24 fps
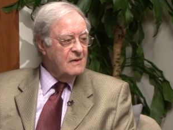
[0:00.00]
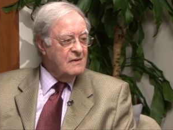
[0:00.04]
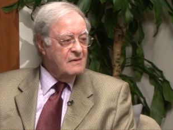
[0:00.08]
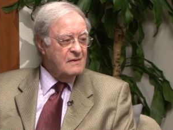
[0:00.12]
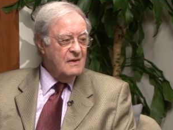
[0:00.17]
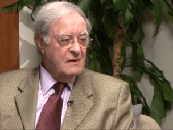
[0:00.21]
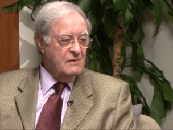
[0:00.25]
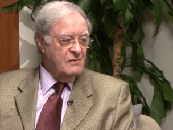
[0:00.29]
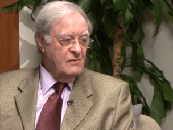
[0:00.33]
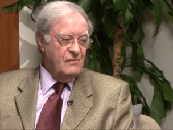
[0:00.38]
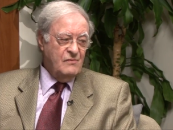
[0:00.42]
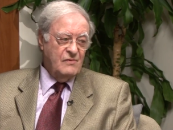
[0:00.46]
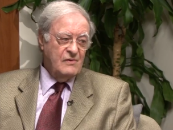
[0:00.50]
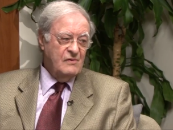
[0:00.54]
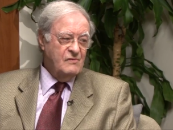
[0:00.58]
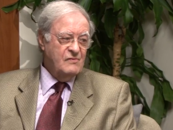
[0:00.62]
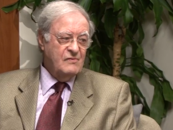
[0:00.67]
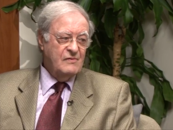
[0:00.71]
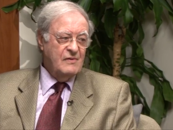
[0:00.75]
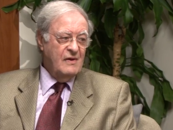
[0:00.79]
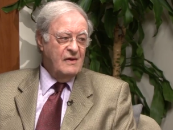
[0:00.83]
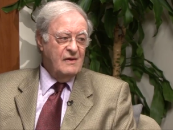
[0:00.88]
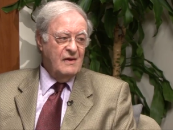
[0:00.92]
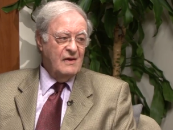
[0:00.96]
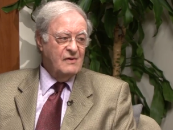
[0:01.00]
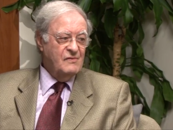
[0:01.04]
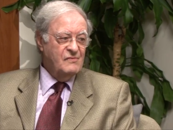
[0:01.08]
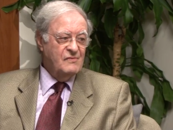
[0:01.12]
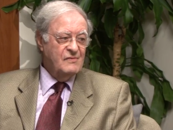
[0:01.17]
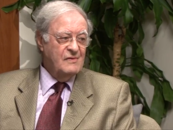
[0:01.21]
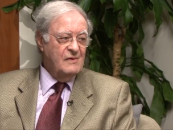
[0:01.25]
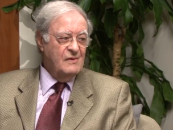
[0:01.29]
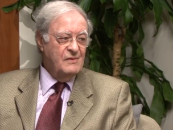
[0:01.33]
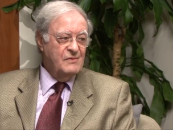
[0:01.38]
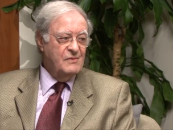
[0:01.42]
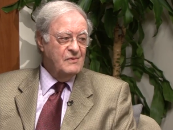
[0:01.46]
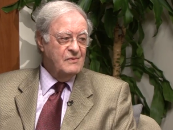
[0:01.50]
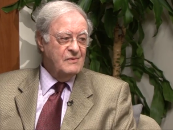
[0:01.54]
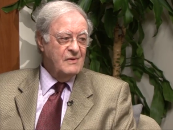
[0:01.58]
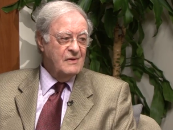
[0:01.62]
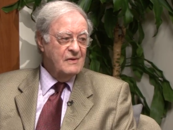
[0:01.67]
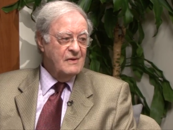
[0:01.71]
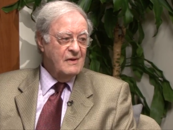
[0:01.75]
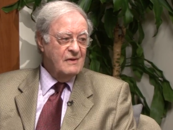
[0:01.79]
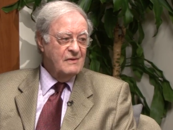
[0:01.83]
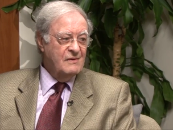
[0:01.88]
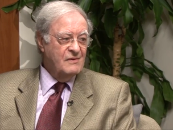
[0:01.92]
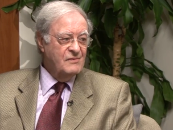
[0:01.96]
that to this day I still do
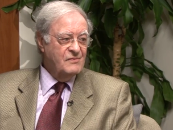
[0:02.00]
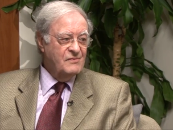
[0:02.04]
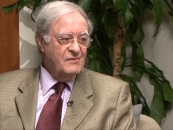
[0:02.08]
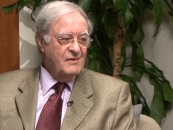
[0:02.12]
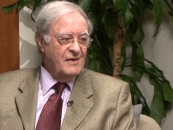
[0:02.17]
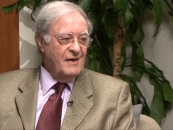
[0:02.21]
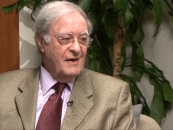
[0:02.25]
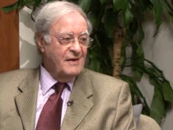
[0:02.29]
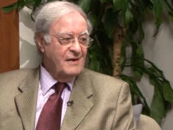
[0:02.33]
not understand.